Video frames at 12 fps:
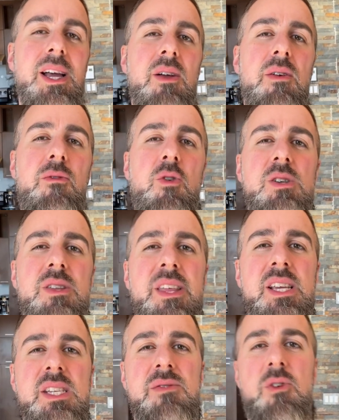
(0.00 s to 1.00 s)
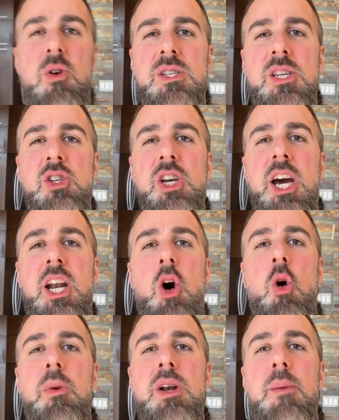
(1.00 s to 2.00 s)
First things first is you got to
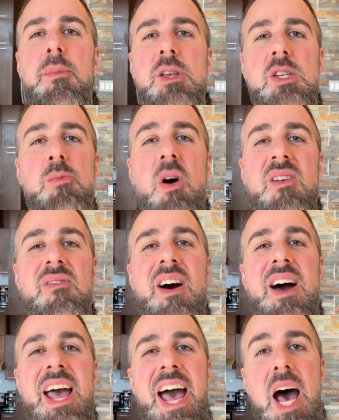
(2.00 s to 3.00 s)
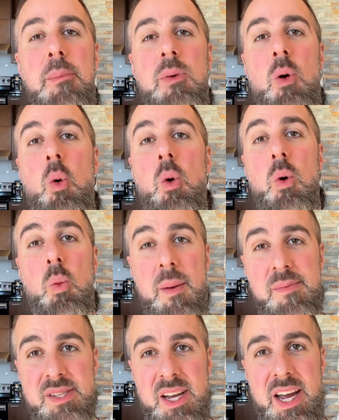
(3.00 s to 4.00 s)
open up the Spotify app or
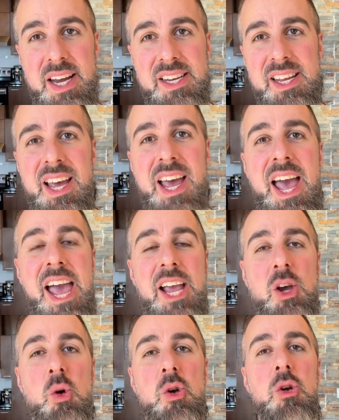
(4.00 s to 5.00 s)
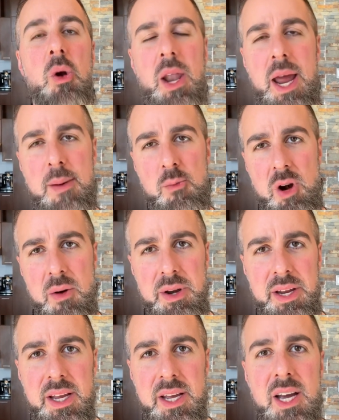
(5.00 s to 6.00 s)
website and go to your library.
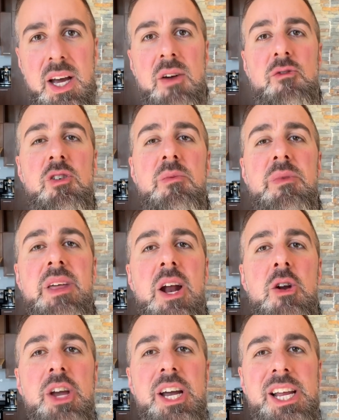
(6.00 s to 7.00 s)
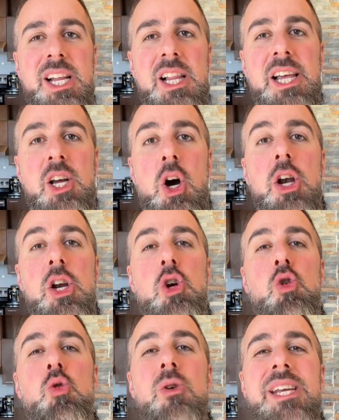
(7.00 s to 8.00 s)
From there, you're going to click on
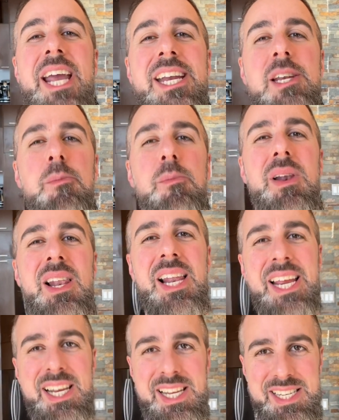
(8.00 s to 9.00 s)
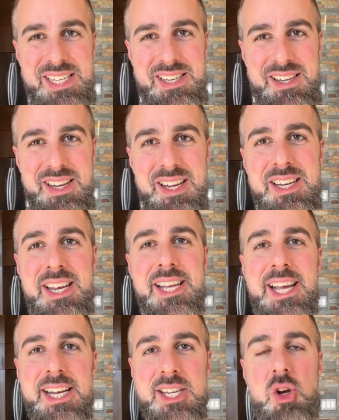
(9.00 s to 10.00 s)
Create Playlist to
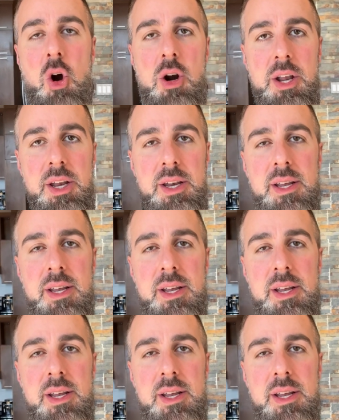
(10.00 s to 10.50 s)
get started.